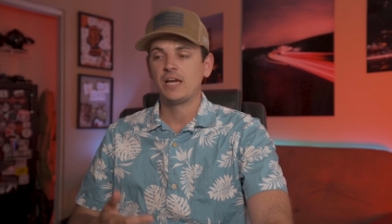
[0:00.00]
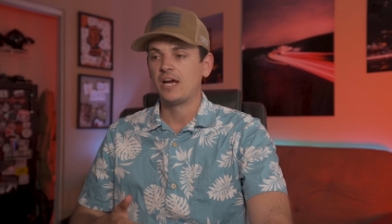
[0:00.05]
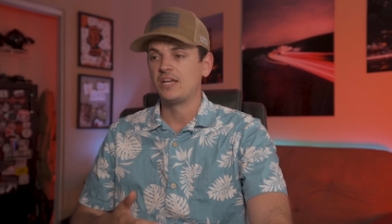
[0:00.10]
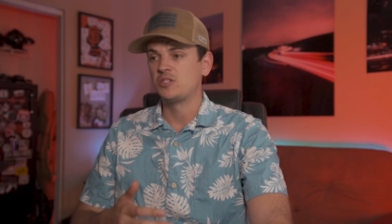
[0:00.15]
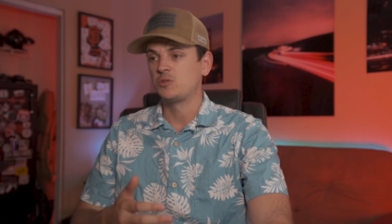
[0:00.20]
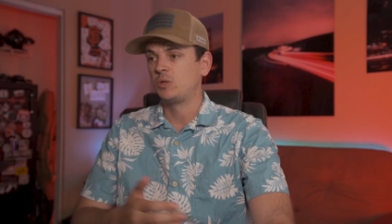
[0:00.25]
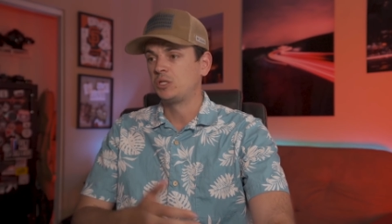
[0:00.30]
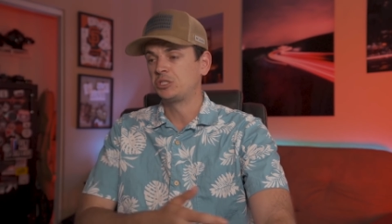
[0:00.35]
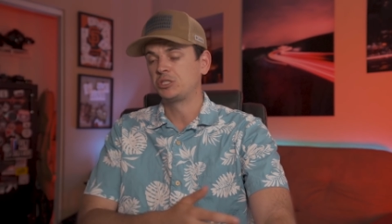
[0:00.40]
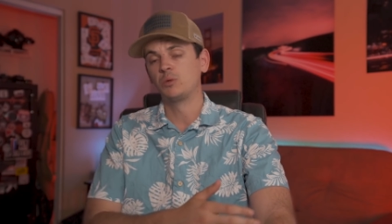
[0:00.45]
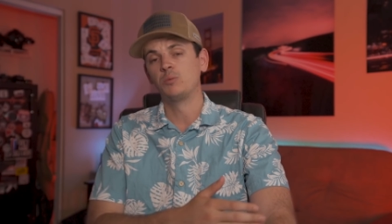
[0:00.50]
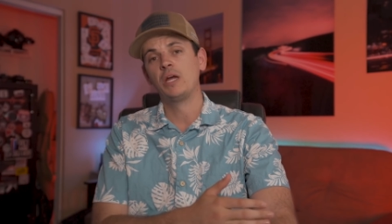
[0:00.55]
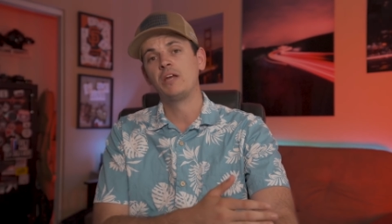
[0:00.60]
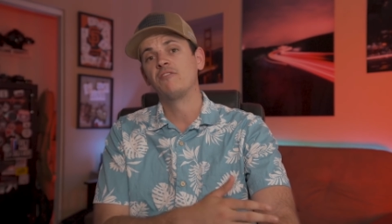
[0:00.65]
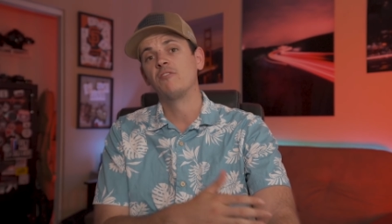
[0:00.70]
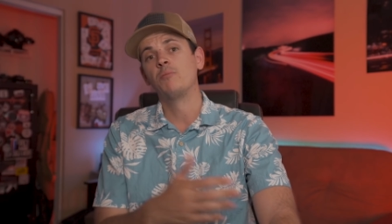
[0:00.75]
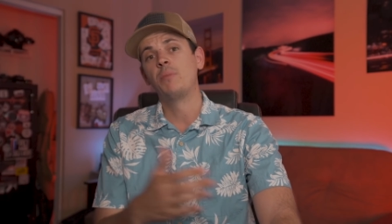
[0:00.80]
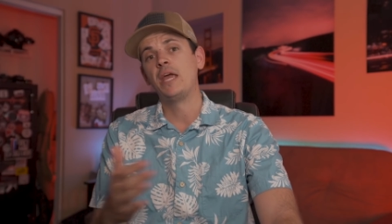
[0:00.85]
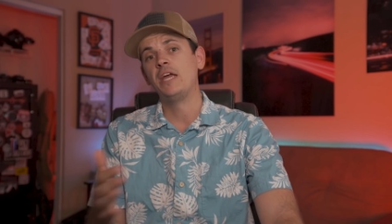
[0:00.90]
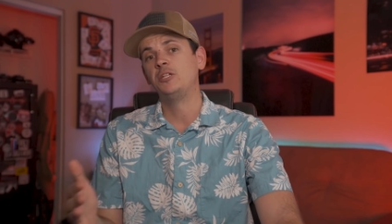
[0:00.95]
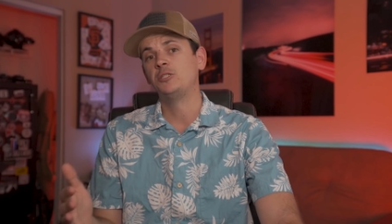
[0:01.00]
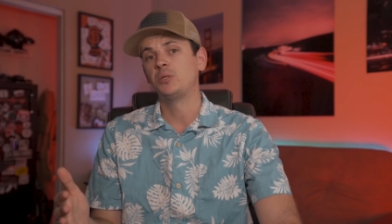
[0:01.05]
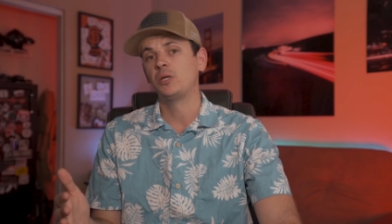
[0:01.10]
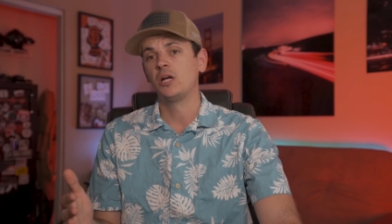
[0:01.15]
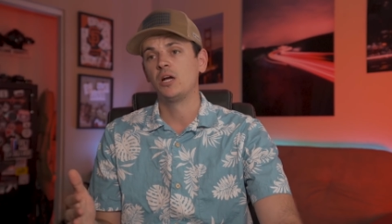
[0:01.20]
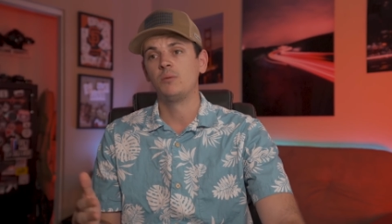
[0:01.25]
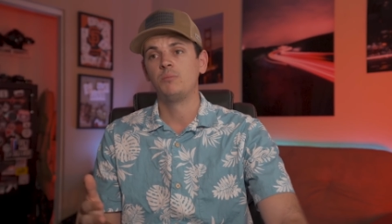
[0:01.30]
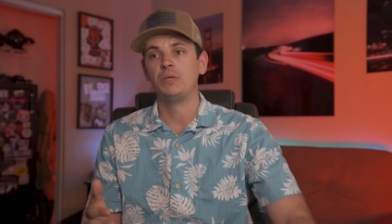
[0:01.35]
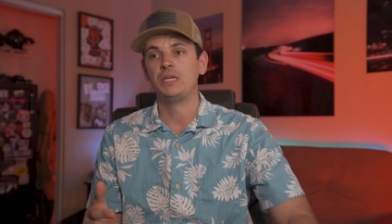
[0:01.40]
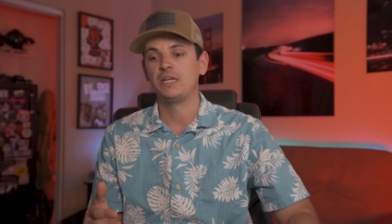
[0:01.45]
I switched away from
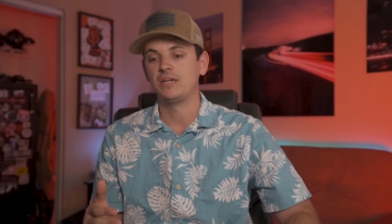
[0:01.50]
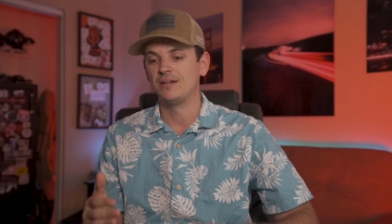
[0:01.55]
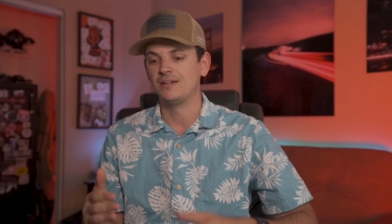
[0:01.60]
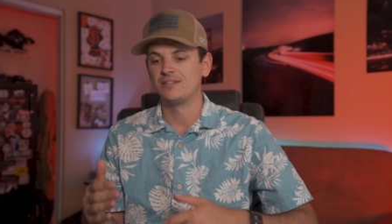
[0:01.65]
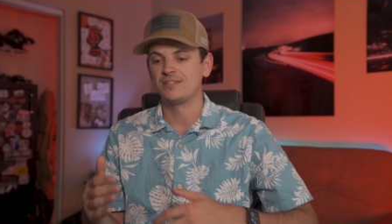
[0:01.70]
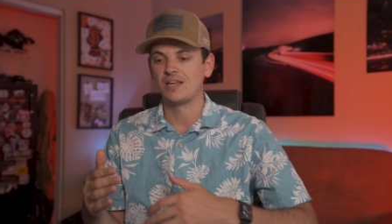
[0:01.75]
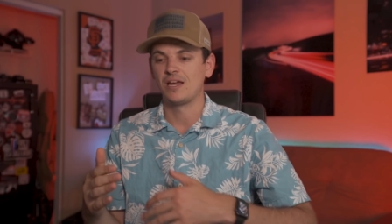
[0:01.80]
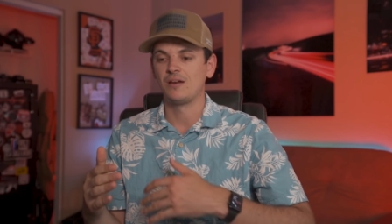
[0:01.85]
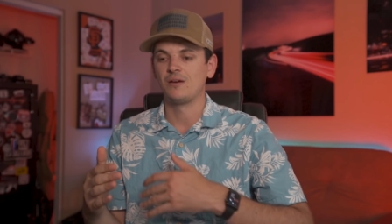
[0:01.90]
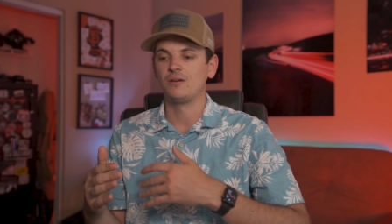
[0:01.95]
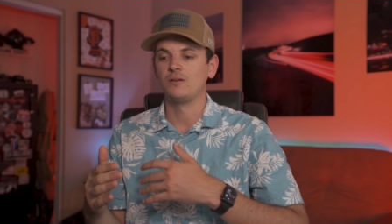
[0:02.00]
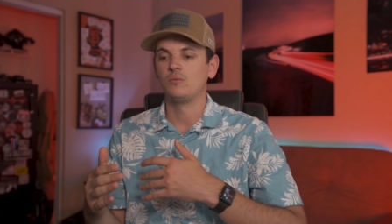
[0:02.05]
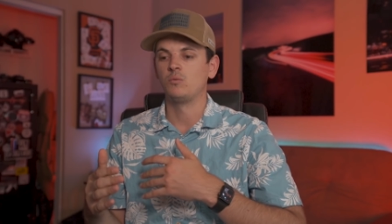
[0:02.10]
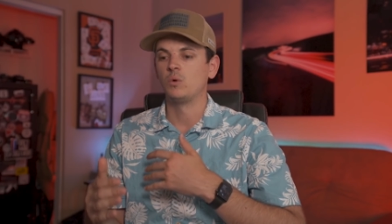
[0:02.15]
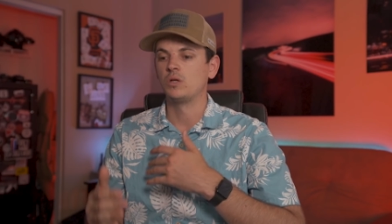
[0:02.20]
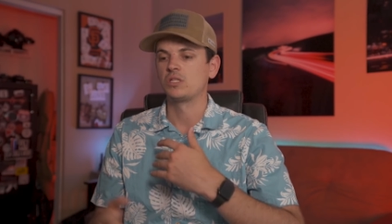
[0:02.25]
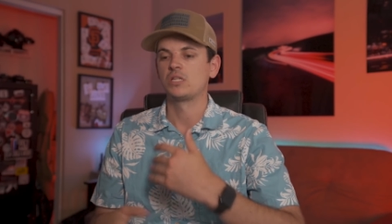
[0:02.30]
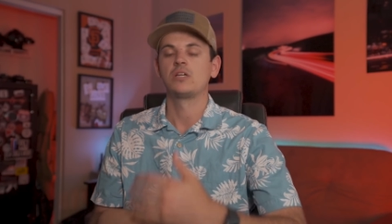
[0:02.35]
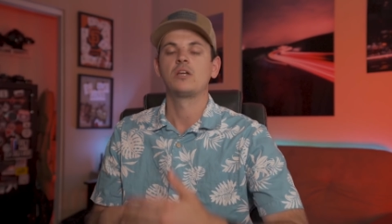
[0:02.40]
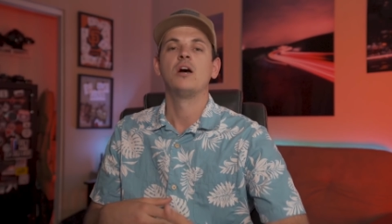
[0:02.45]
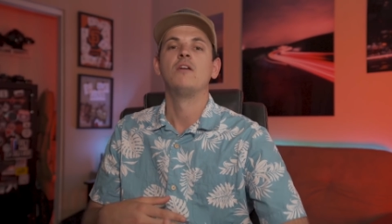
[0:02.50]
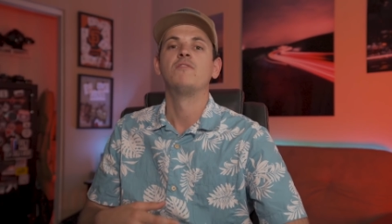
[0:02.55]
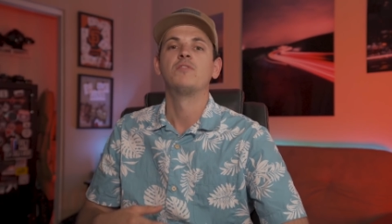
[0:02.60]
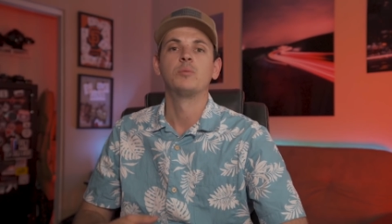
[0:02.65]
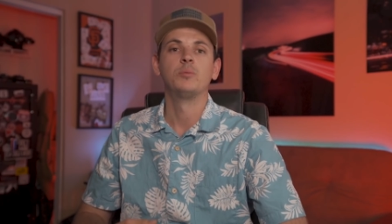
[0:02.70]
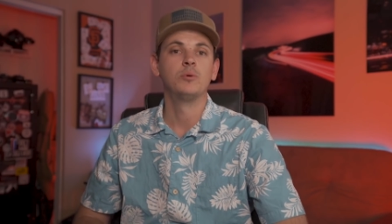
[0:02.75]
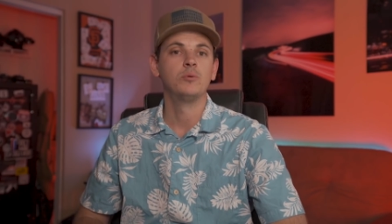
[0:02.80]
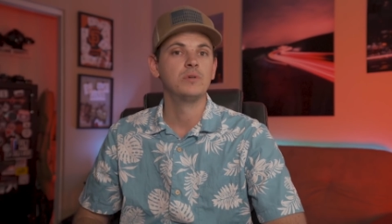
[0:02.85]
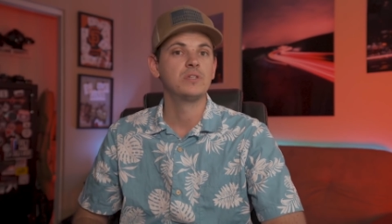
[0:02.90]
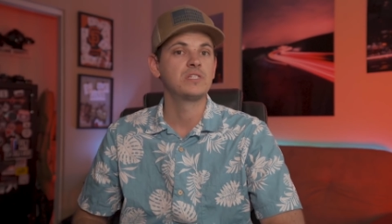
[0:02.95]
Patreon because I wasn't
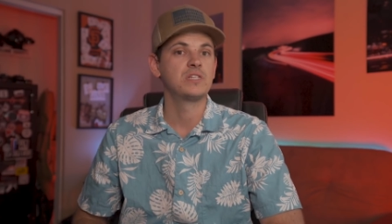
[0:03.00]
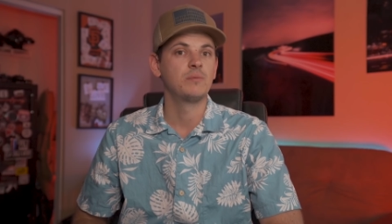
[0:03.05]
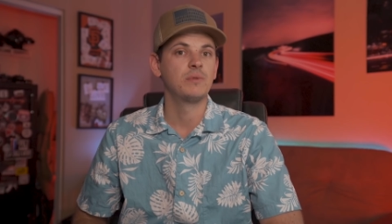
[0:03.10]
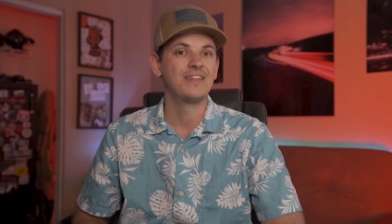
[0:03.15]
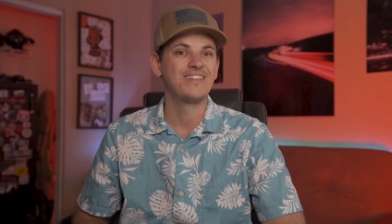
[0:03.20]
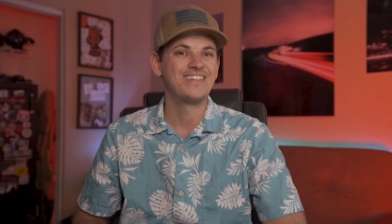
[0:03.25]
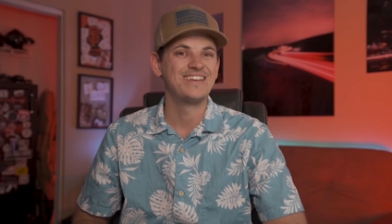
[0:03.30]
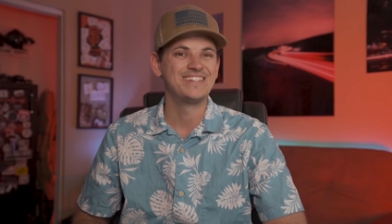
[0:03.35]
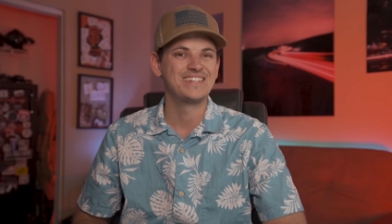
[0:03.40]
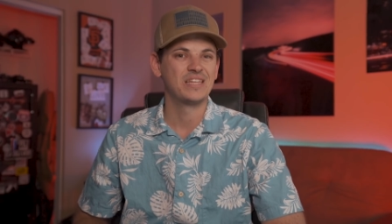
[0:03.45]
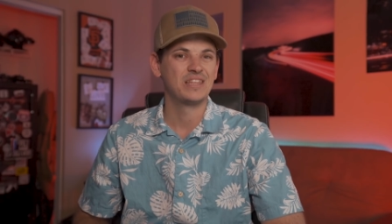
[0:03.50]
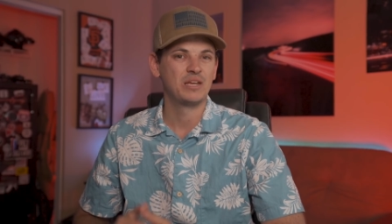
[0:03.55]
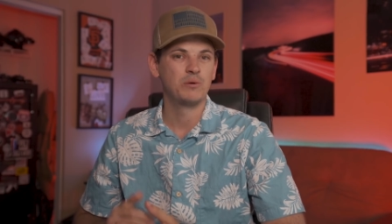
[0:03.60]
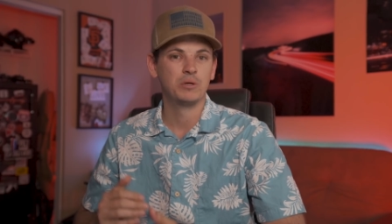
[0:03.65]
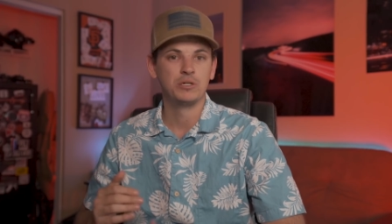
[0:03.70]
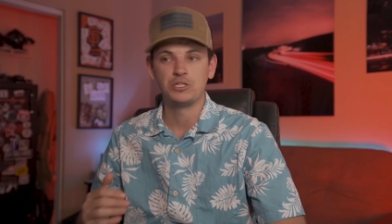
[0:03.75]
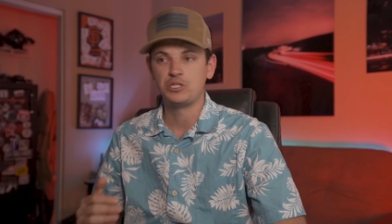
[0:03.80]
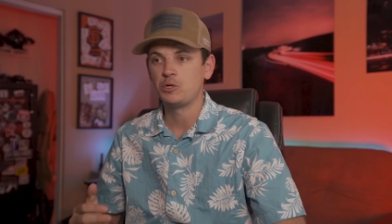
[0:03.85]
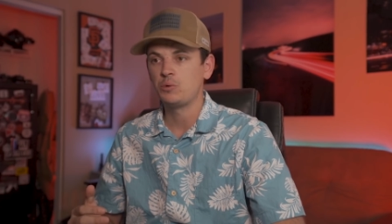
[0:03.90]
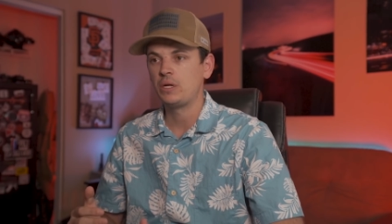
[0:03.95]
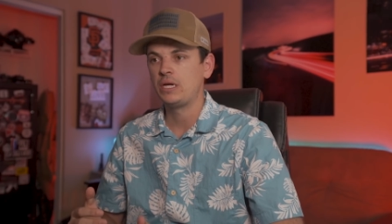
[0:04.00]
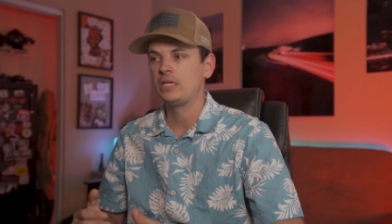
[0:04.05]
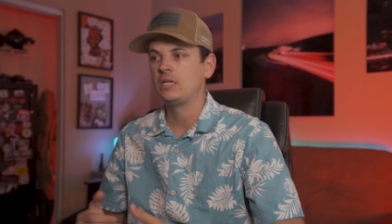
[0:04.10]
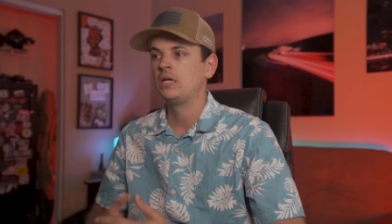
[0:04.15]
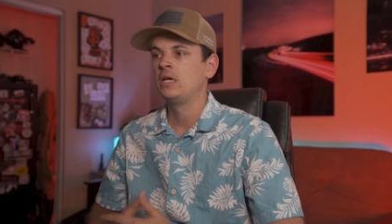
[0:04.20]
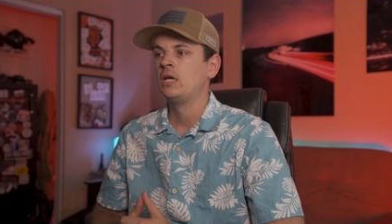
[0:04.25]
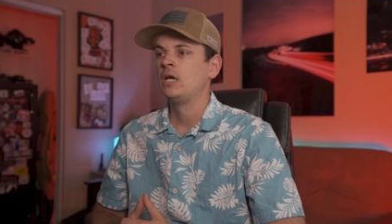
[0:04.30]
comfortable with some of the things that they were doing.